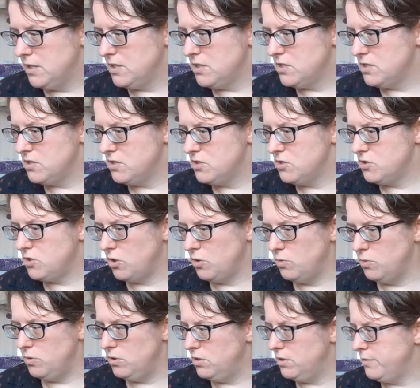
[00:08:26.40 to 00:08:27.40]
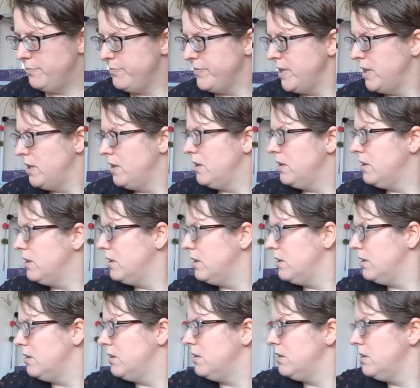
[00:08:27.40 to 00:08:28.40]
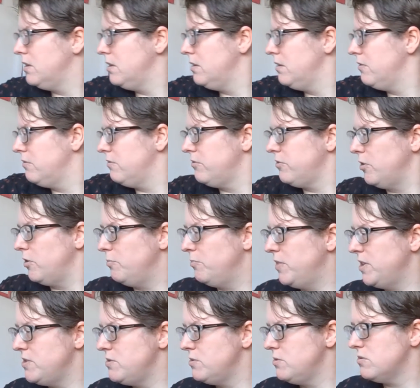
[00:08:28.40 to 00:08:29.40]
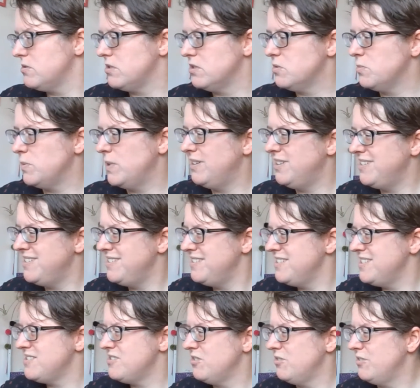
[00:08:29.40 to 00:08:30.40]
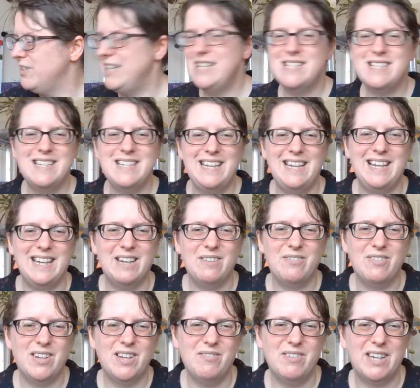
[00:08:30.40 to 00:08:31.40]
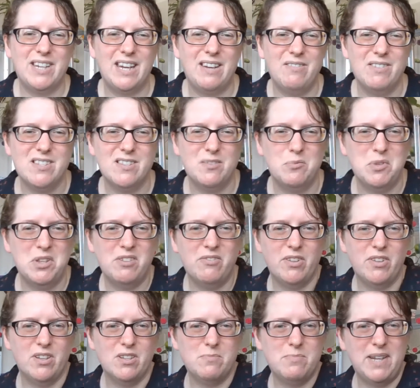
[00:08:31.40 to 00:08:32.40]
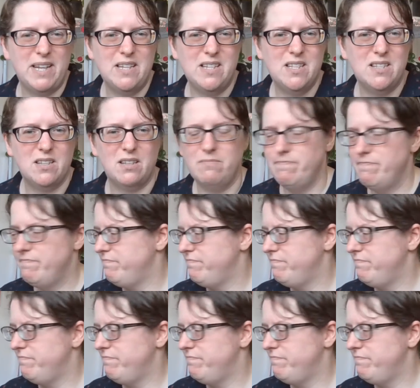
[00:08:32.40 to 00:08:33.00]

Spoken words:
stolen from my daughters. Well, it's not really stealing if I never gave it to them in the first place, is it?